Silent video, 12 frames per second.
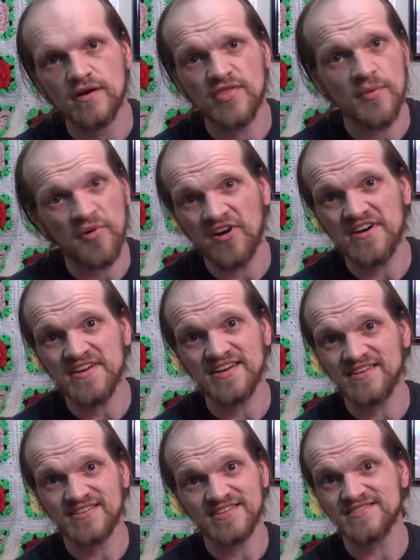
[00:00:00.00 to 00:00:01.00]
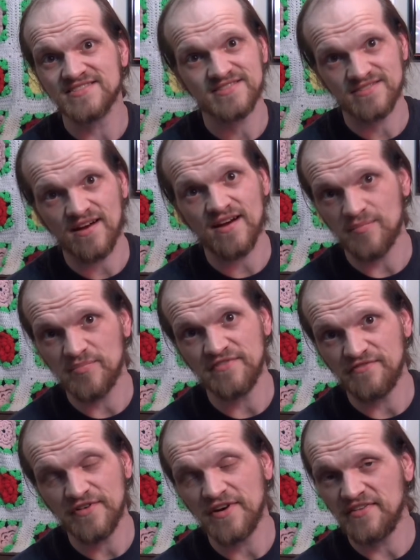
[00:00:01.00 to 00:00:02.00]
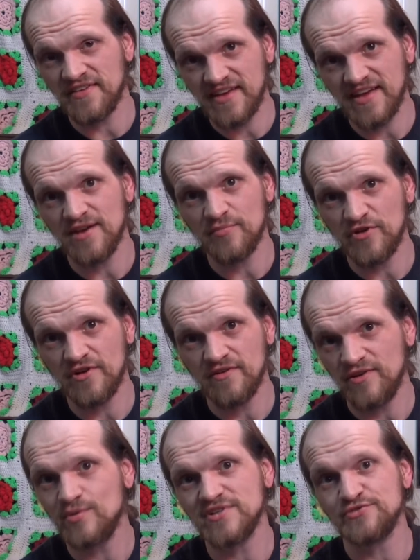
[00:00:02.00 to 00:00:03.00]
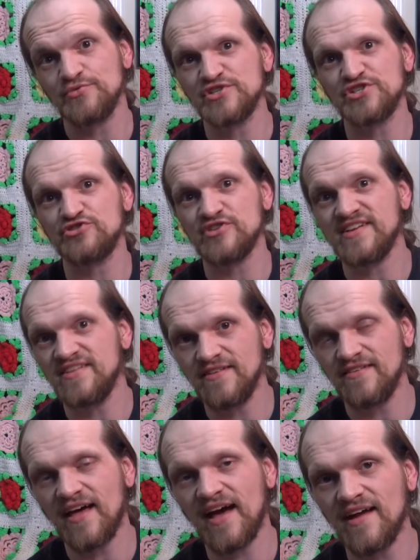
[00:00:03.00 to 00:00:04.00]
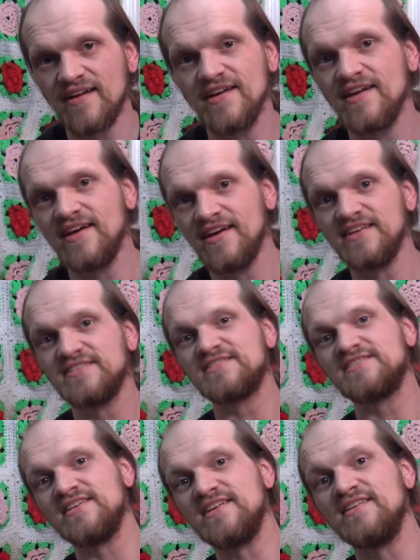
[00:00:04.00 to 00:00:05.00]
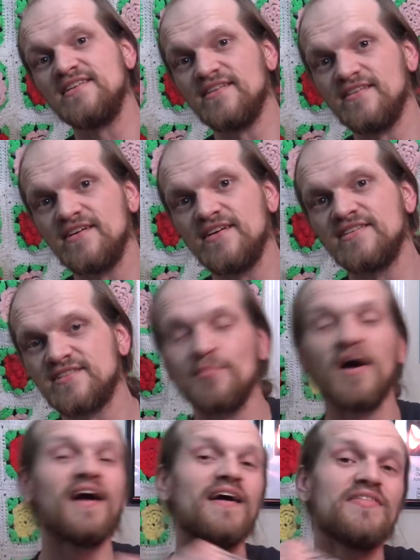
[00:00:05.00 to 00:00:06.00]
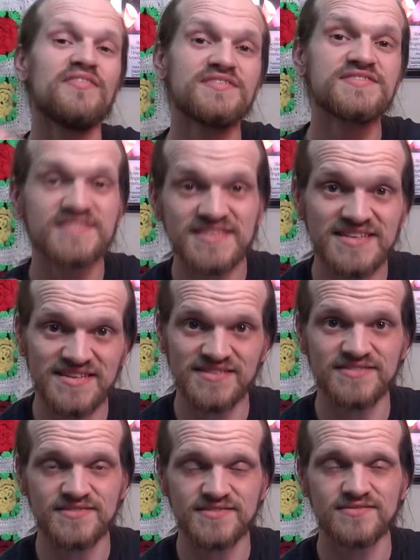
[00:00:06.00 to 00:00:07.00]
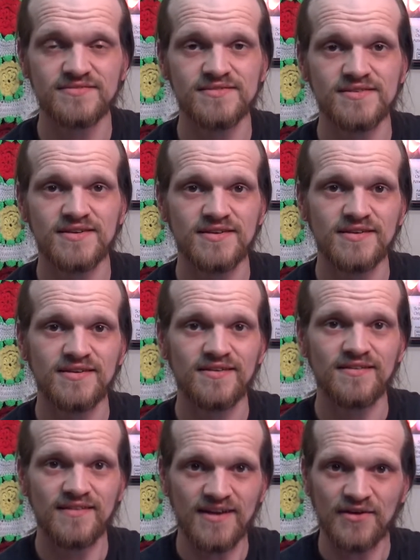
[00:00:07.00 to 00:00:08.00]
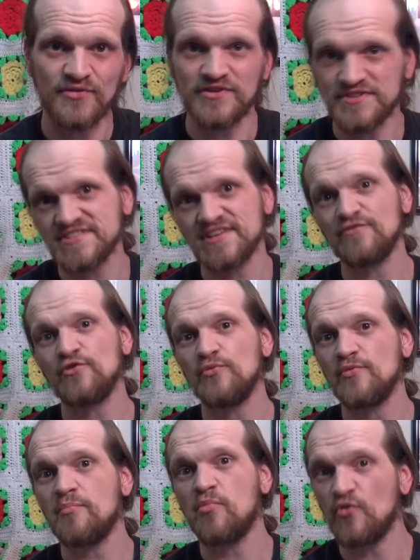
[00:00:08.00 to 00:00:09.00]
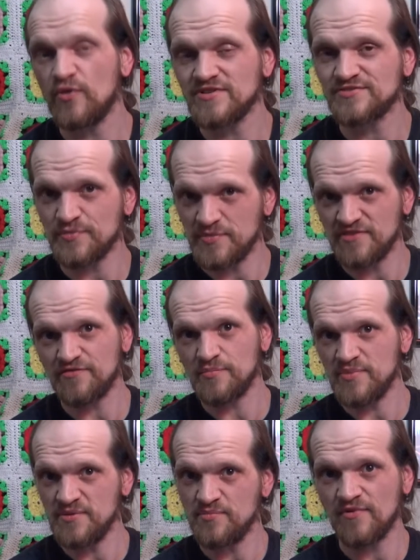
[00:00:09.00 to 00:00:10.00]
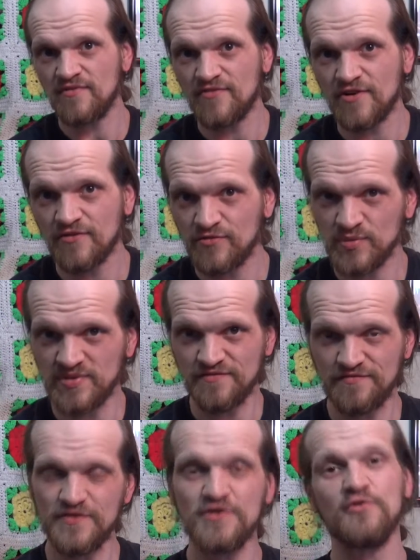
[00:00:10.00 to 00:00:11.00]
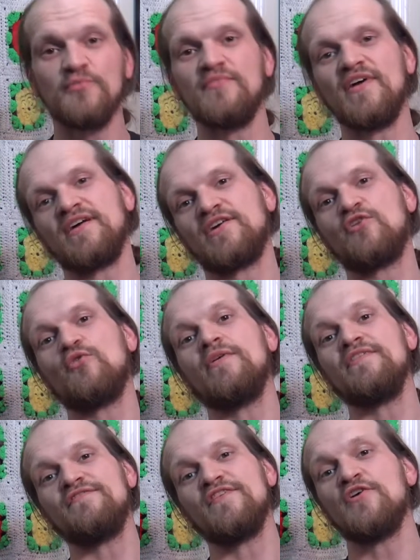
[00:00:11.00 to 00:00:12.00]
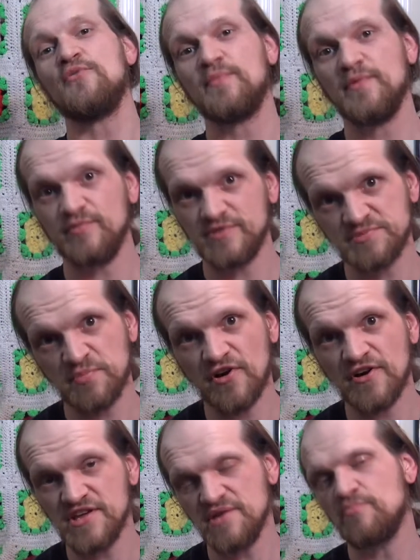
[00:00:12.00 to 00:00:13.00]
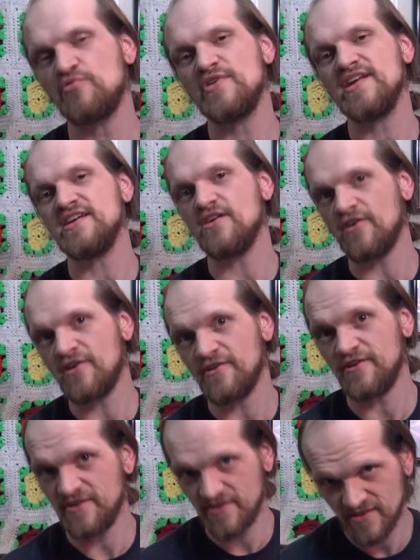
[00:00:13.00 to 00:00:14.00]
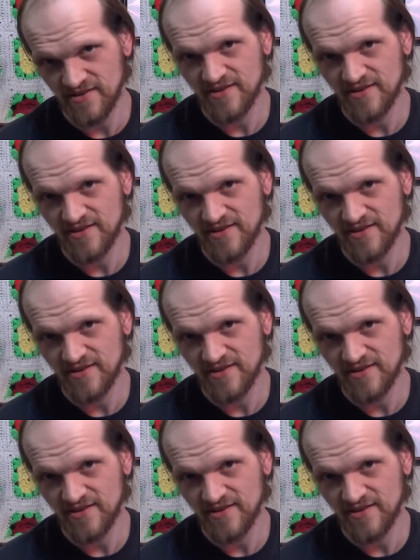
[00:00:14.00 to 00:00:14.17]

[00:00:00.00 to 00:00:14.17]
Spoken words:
And the partying didn't stop in front of the camera. It wasn't restricted to that. It extended to behind the scenes. Now, there are several reports from different people involved with the film that Corey Feldman was partying pretty hard.